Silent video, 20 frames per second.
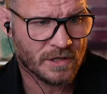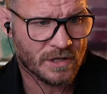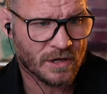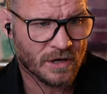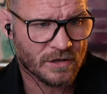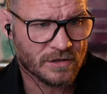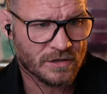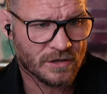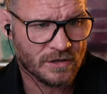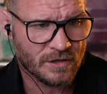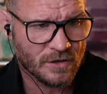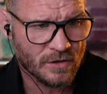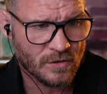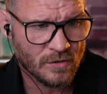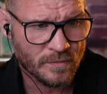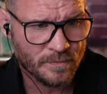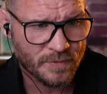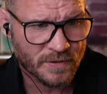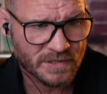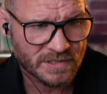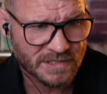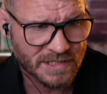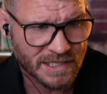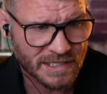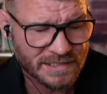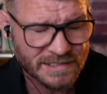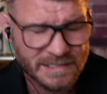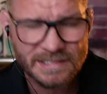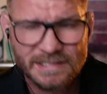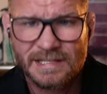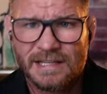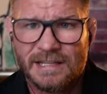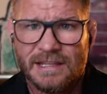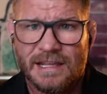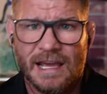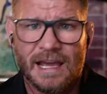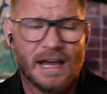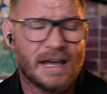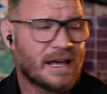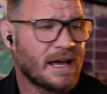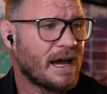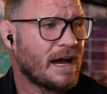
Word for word: got your new prosthesis in yet?